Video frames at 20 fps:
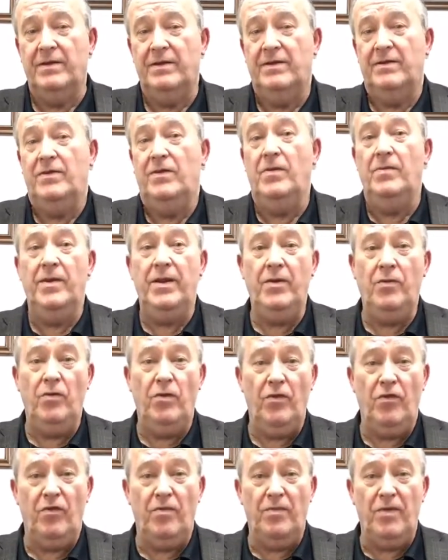Nobody
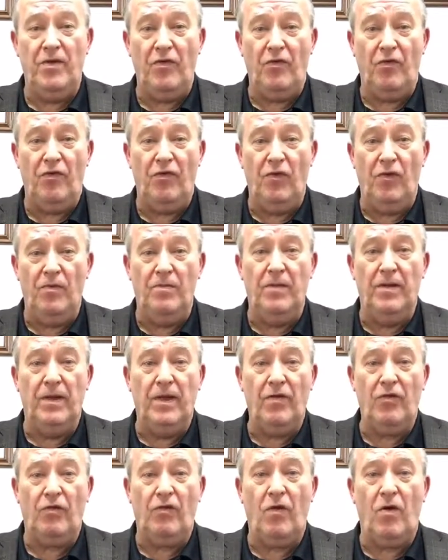wants to be sued, but
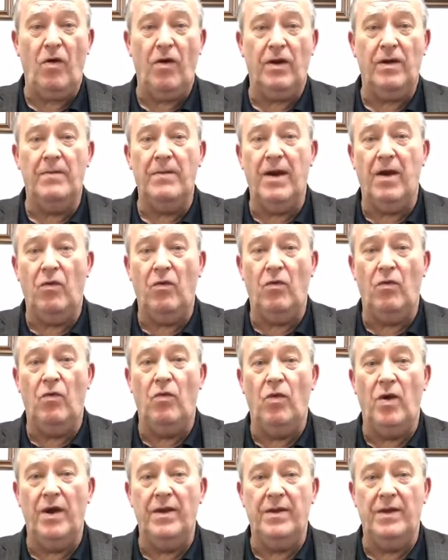let's talk about
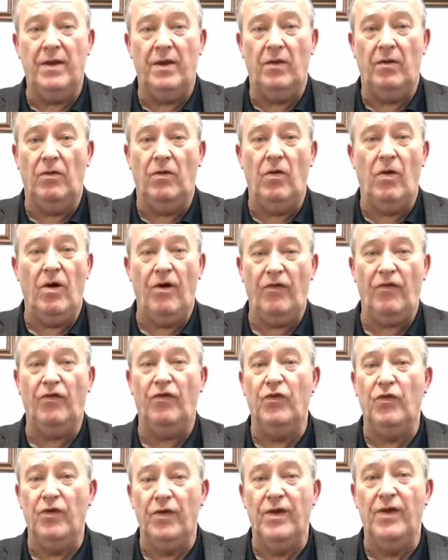what a
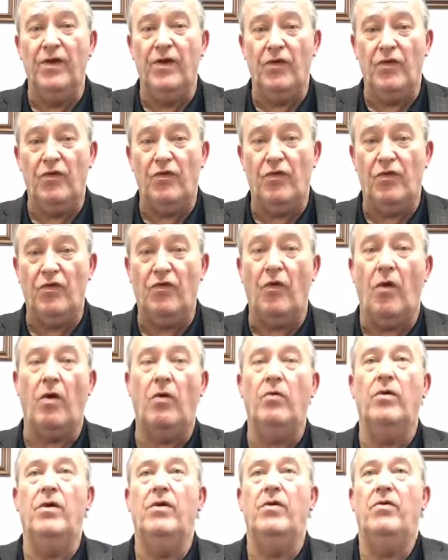lawsuit is to start
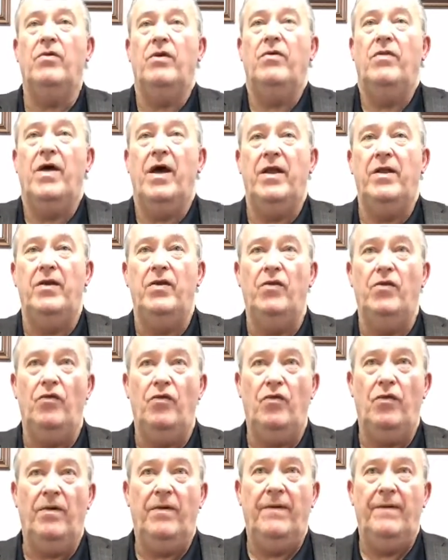with. And that
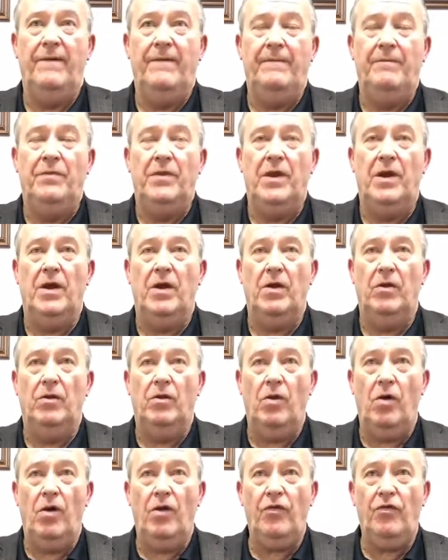is, a
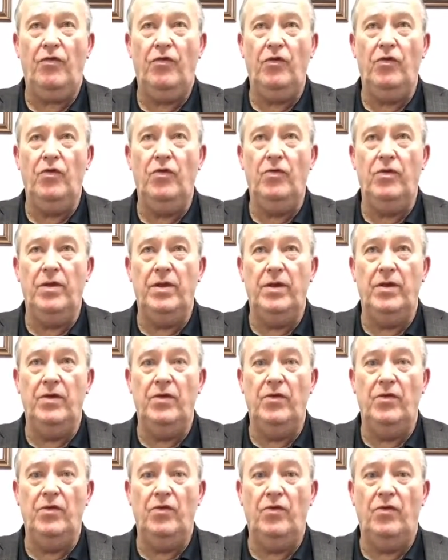lawsuit
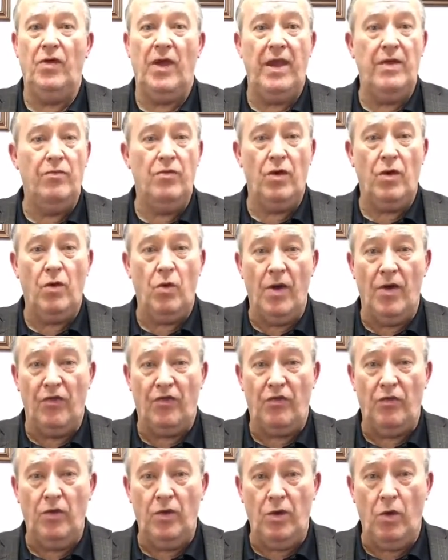is a
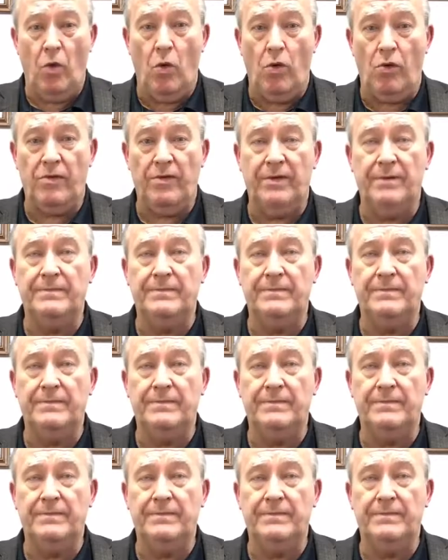request to a court,